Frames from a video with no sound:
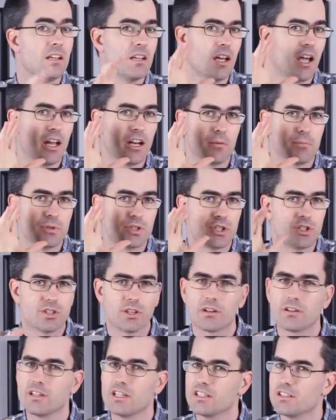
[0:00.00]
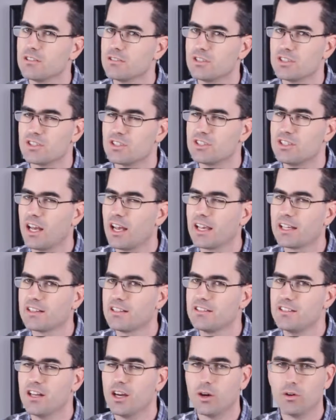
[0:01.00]
And I'm sure that you're just dying to
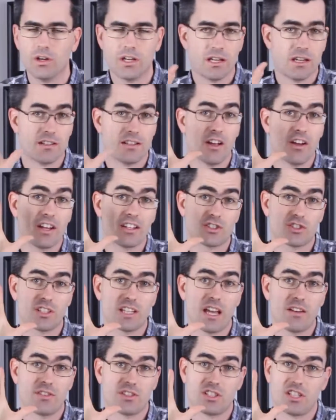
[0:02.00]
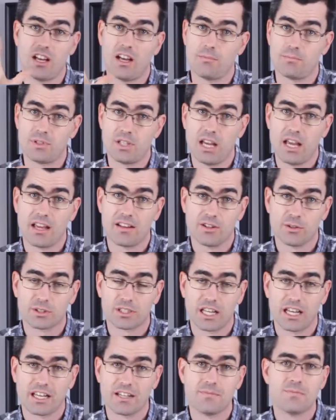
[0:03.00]
know. Now I actually have a top 10,
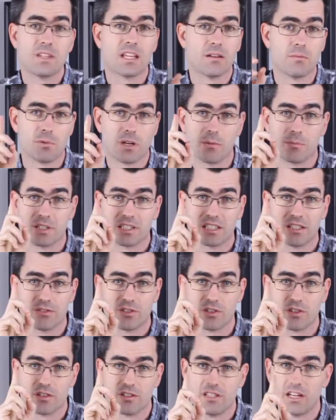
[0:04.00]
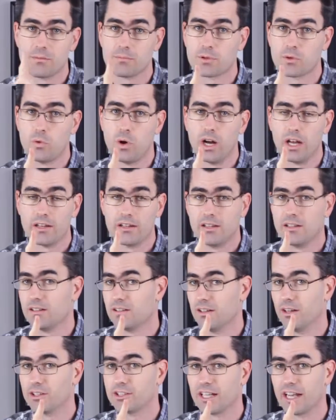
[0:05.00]
okay? But I'm going to give you the #1.
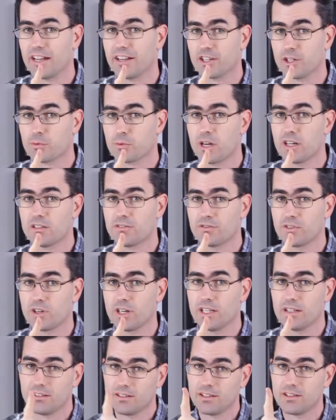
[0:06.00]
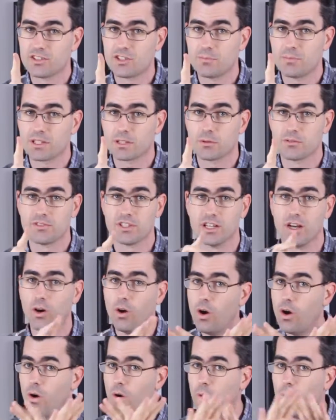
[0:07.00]
Okay, are you ready for it? Here's a big reveal.
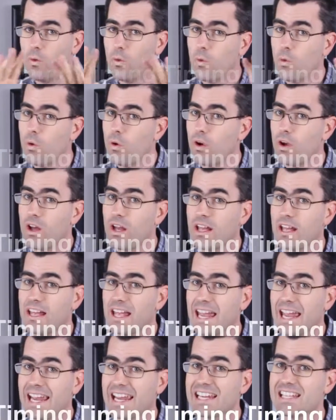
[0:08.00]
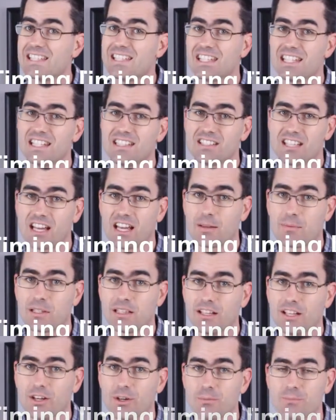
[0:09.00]
AC timing
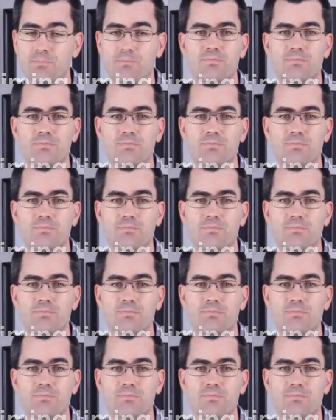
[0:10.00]
load.